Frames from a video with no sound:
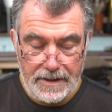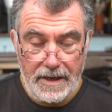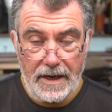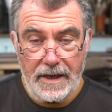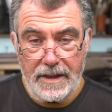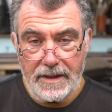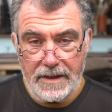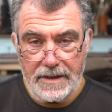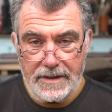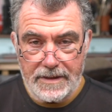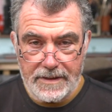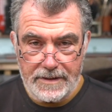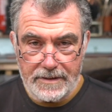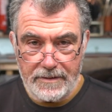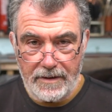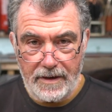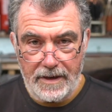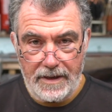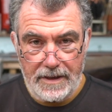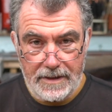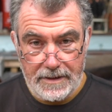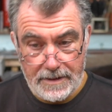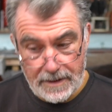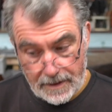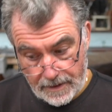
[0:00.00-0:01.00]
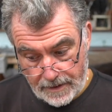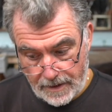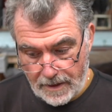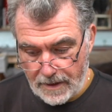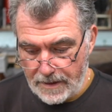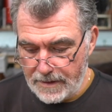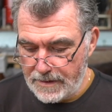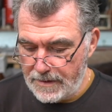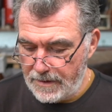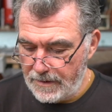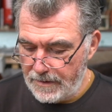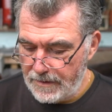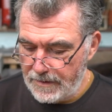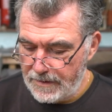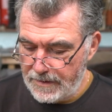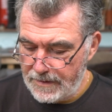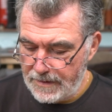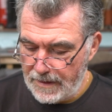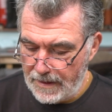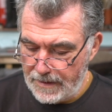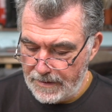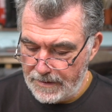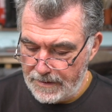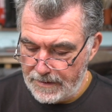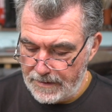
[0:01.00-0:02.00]
get this straight. It's a nice little
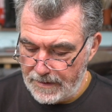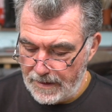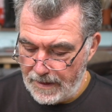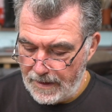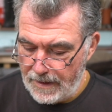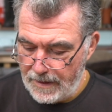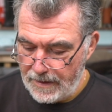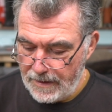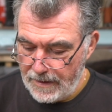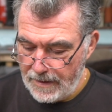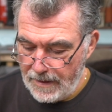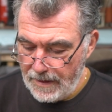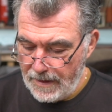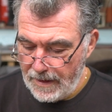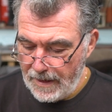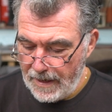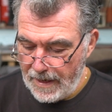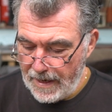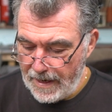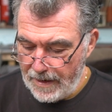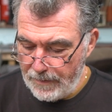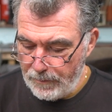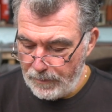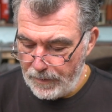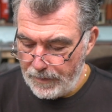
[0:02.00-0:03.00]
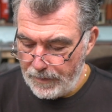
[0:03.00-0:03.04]
sunset, and